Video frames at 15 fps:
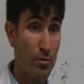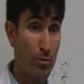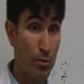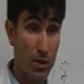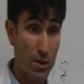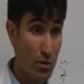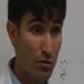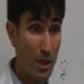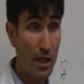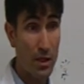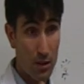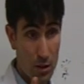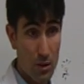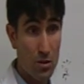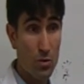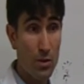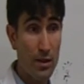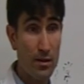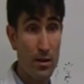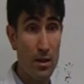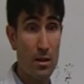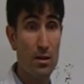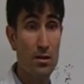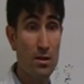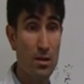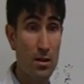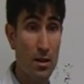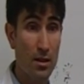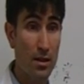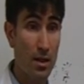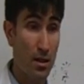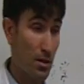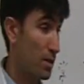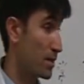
But in reality, it's one thing, it's yin and yang.